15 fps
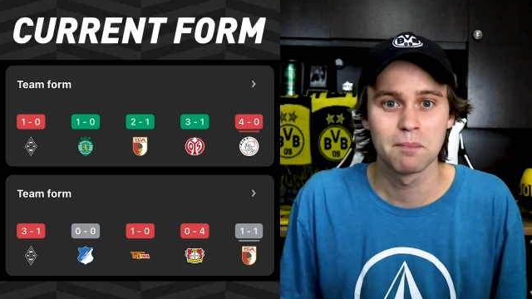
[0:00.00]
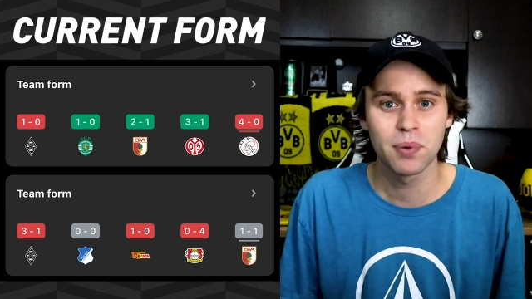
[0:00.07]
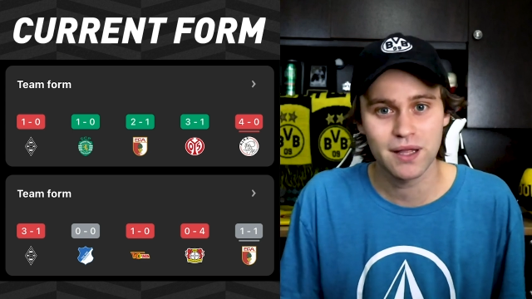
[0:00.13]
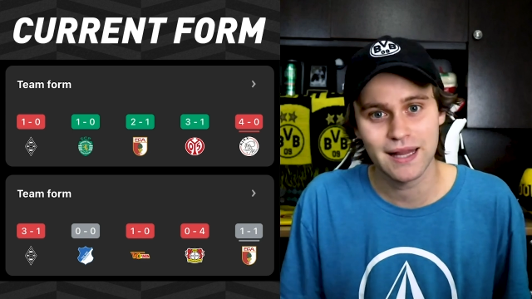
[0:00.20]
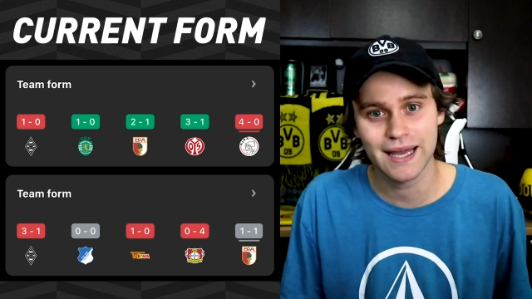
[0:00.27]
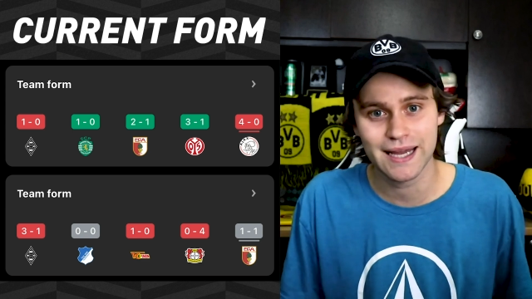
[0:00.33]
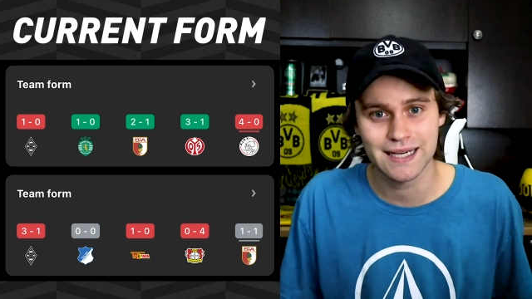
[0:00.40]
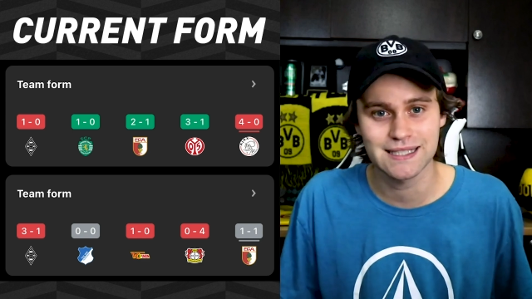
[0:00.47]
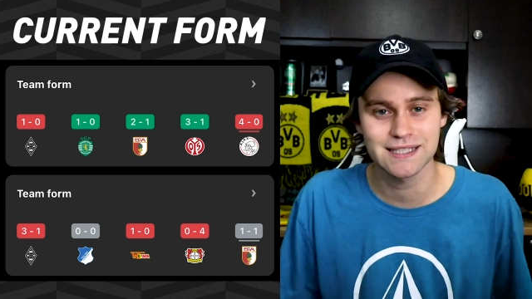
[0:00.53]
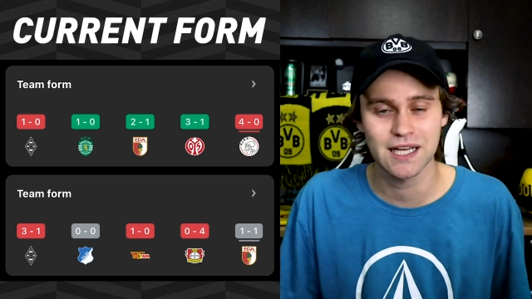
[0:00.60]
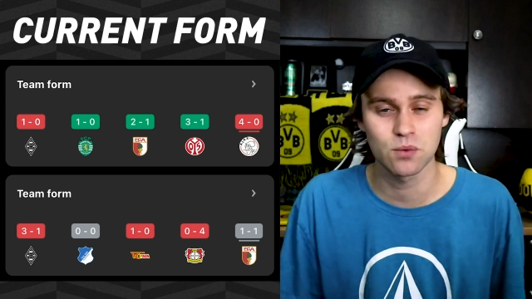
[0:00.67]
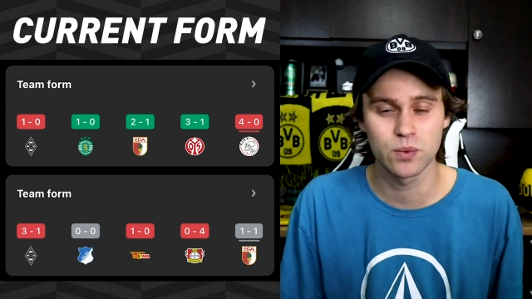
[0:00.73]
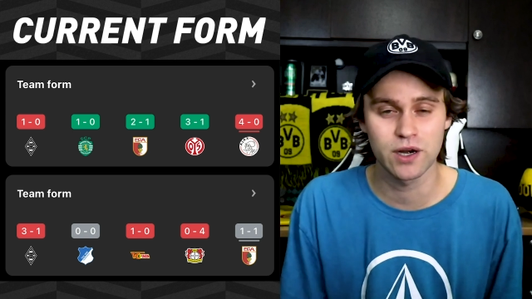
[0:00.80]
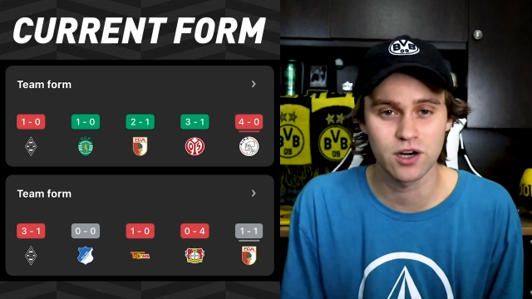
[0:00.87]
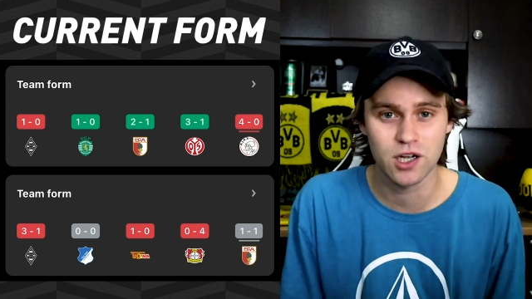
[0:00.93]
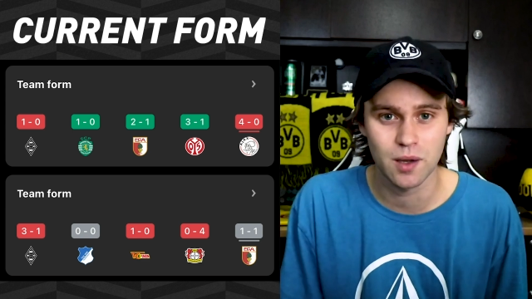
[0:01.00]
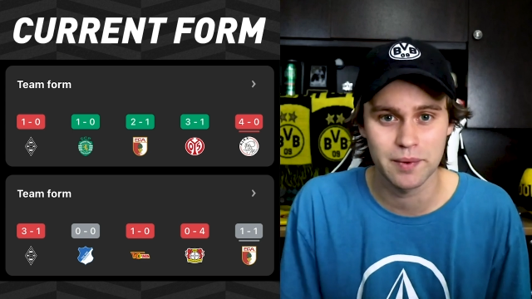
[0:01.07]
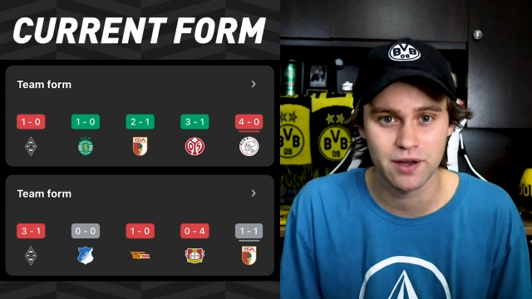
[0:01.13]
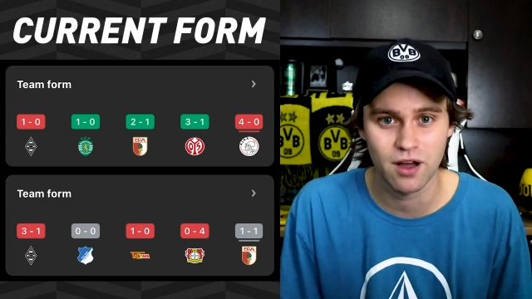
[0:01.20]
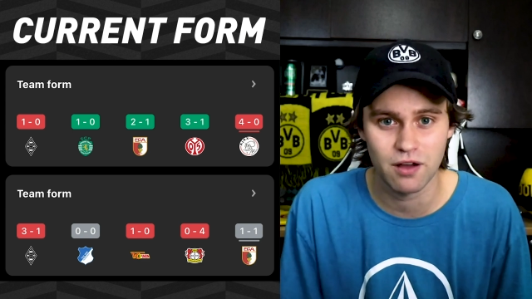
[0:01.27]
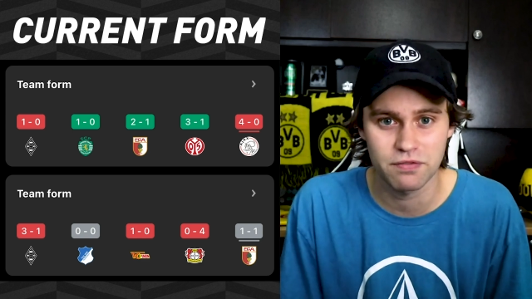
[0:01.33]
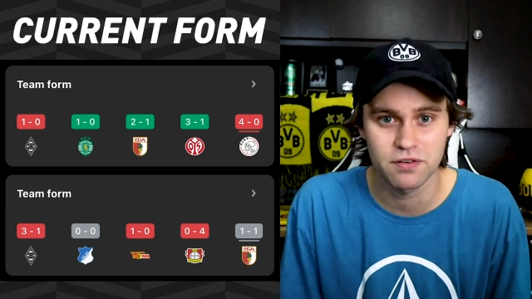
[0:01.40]
But like I said, we are
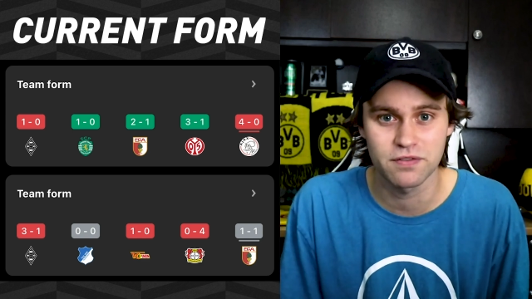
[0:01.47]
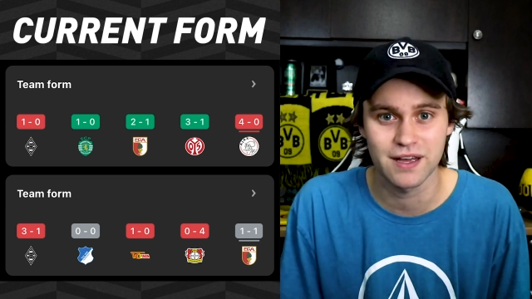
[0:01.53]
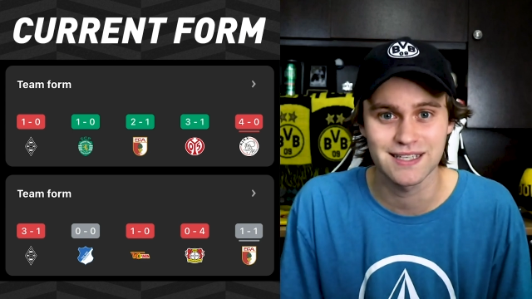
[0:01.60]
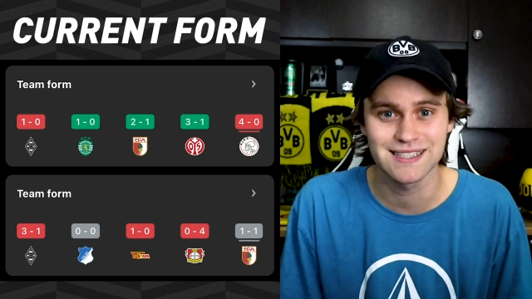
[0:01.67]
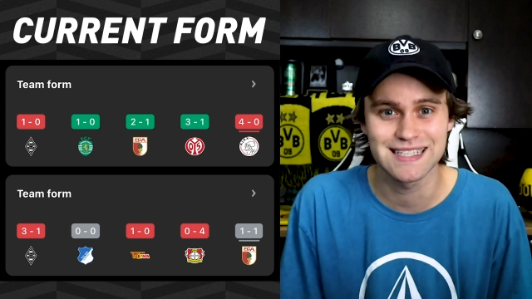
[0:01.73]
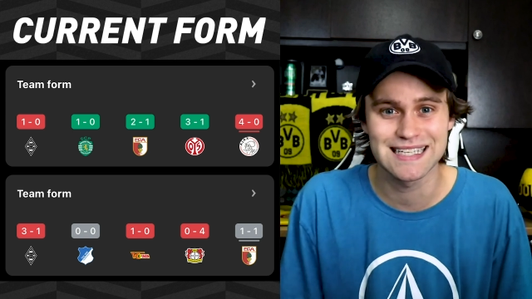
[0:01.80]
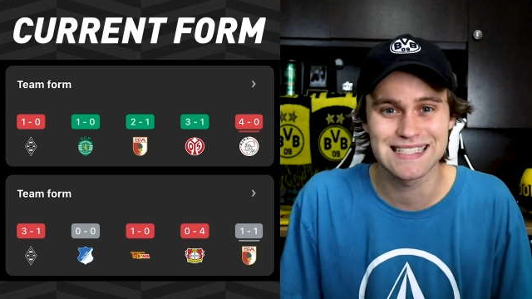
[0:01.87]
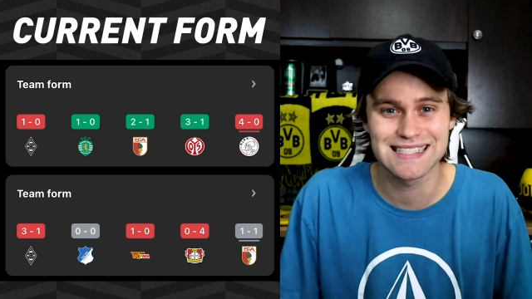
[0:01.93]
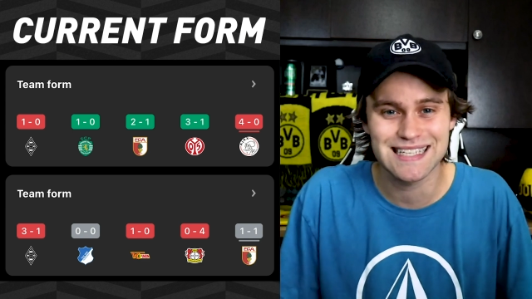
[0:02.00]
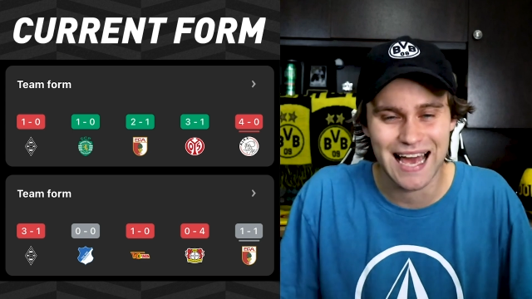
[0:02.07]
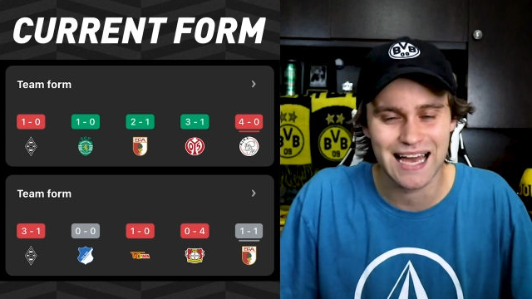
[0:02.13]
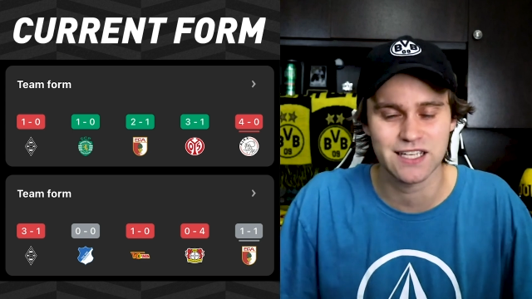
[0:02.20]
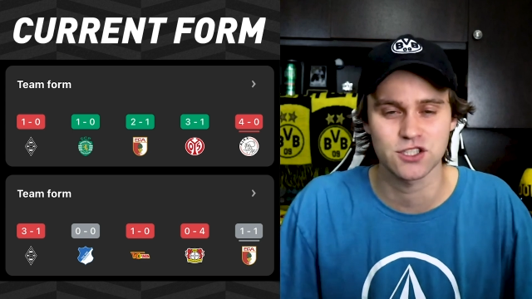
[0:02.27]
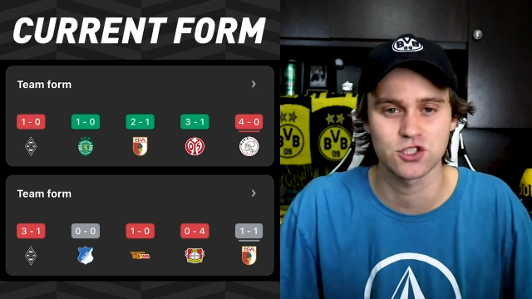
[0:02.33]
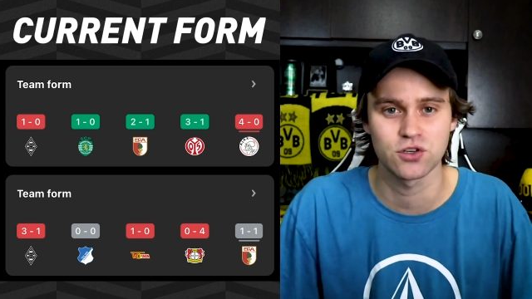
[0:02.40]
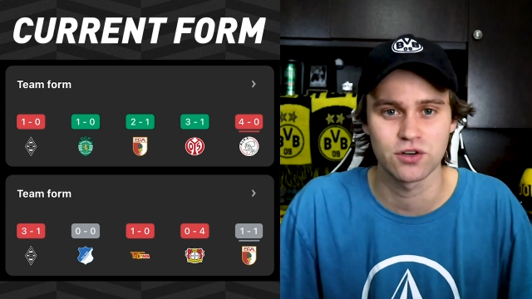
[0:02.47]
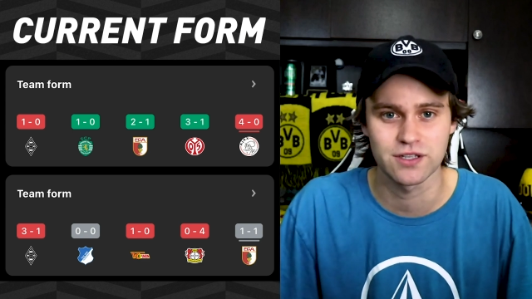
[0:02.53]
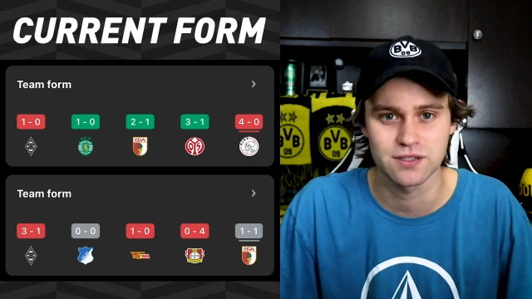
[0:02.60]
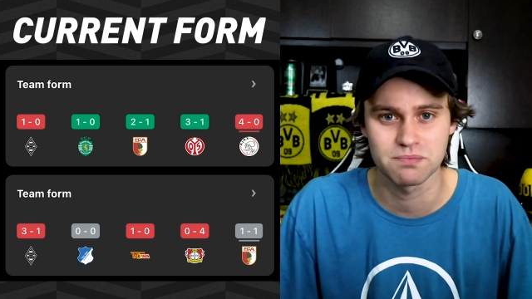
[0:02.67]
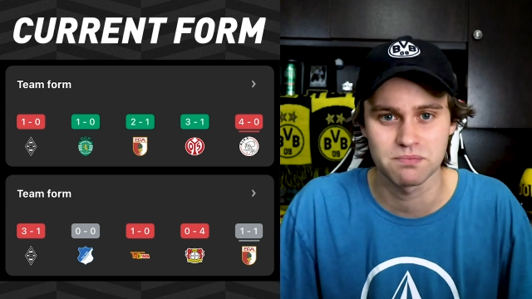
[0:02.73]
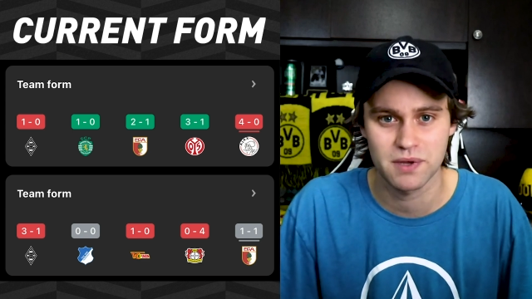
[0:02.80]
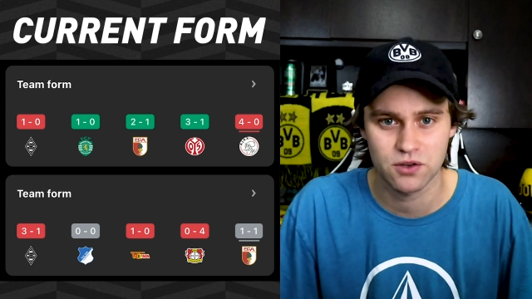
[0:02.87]
coming off of a
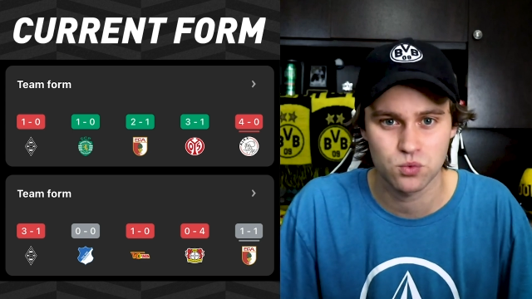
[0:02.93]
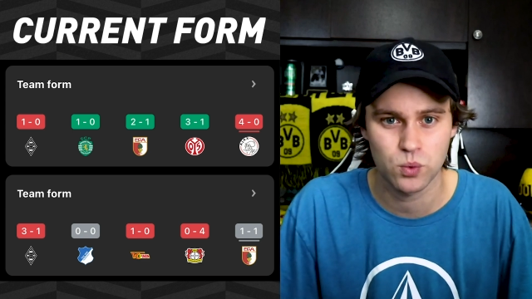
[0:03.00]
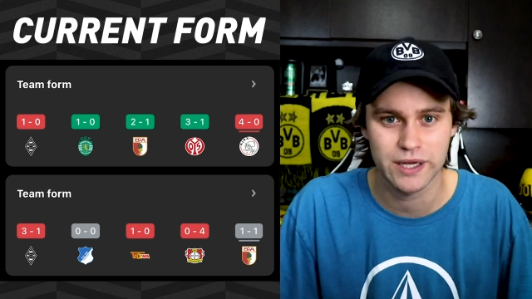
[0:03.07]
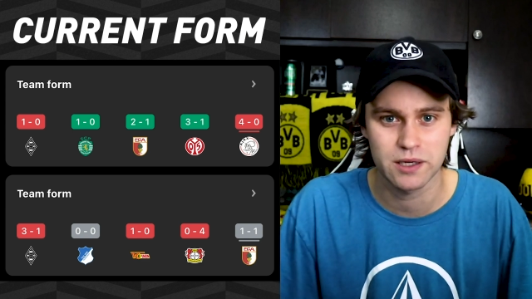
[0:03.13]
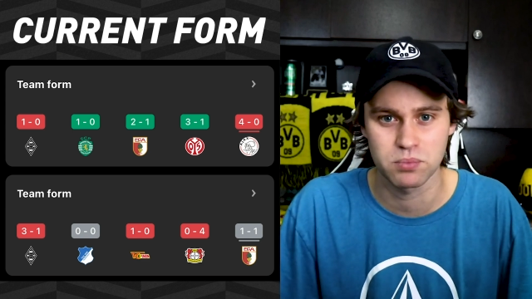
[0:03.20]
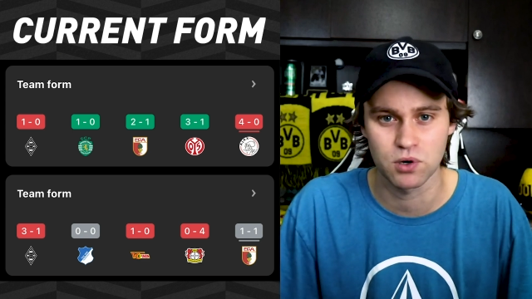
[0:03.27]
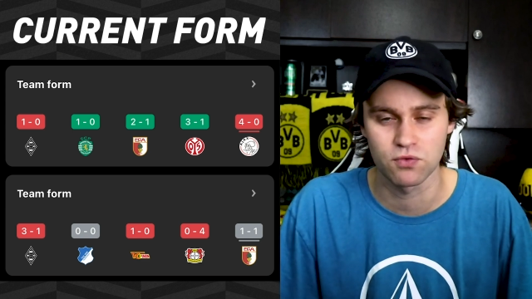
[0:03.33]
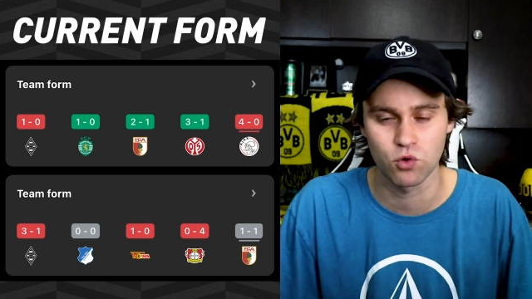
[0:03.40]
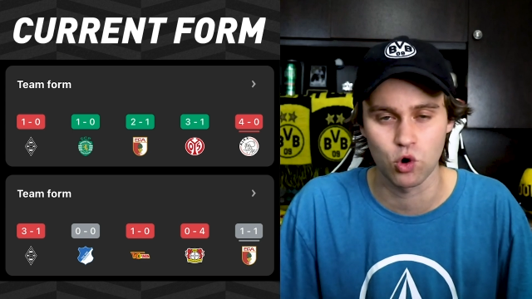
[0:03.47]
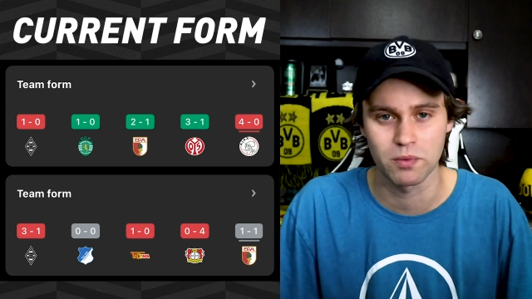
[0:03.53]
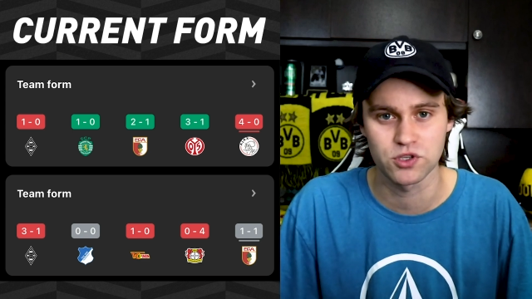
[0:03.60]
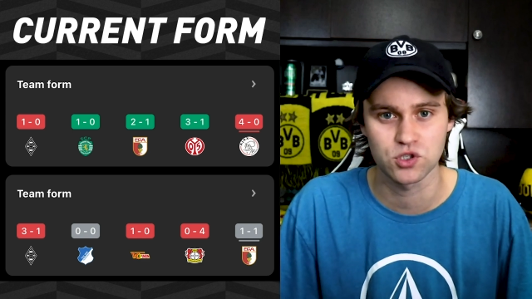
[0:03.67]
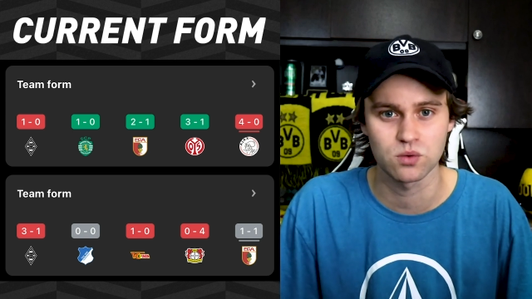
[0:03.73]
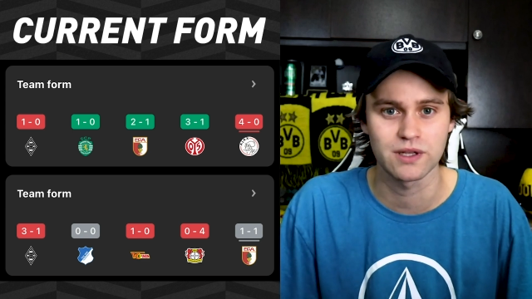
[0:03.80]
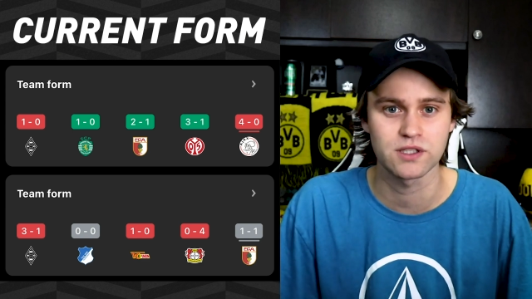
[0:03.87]
disastrous midweek performance,